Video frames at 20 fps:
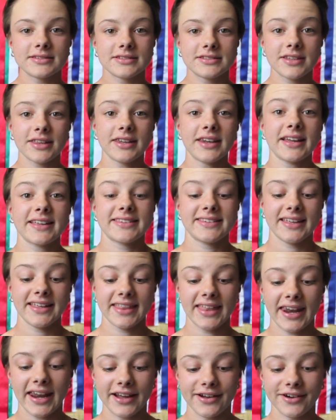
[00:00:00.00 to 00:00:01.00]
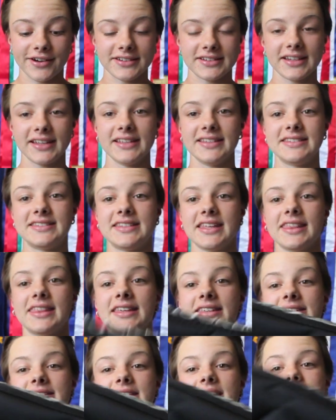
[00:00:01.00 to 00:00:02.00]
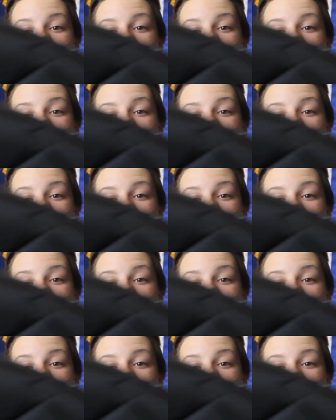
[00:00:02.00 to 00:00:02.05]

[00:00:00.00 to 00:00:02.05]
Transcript: So the next thing that I got is this